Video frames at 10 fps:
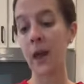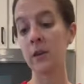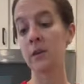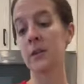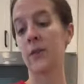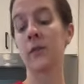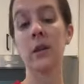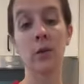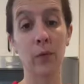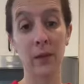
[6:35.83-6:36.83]
And you'll
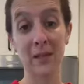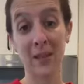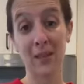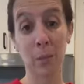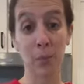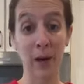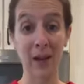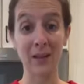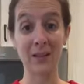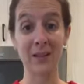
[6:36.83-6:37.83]
definitely notice that the
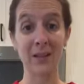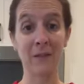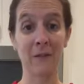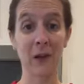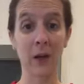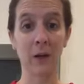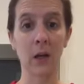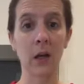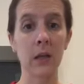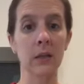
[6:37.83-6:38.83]
brands vary.